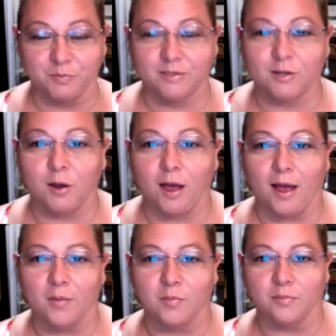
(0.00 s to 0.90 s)
So
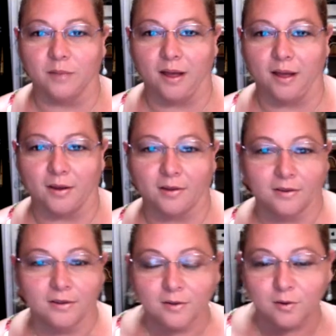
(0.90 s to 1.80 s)
I'm
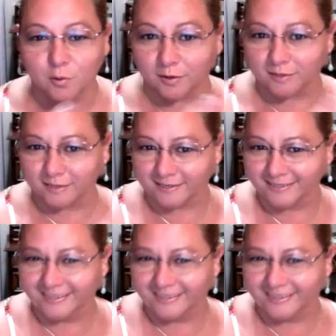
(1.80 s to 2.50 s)
crossing.